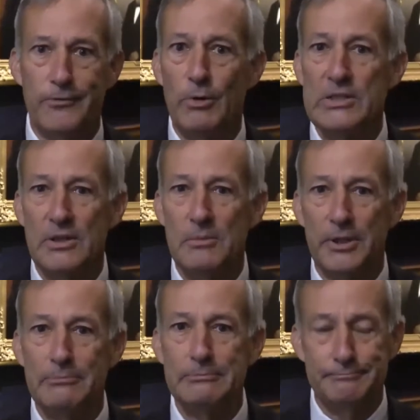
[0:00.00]
Very
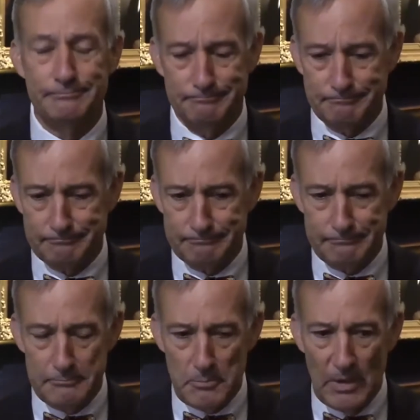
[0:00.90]
simply,
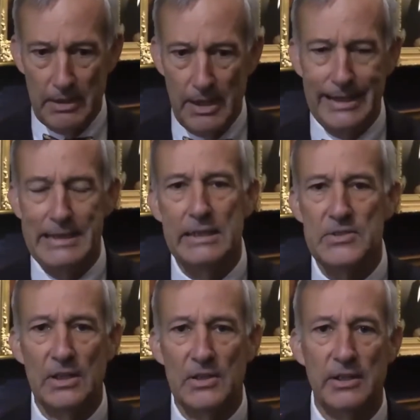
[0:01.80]
in
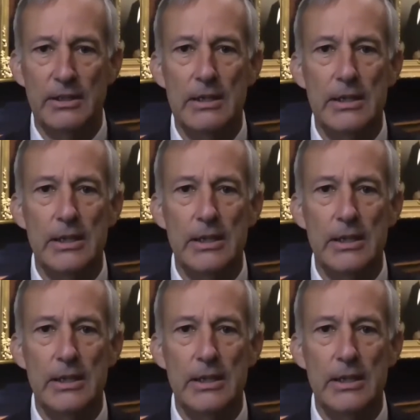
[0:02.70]
1860,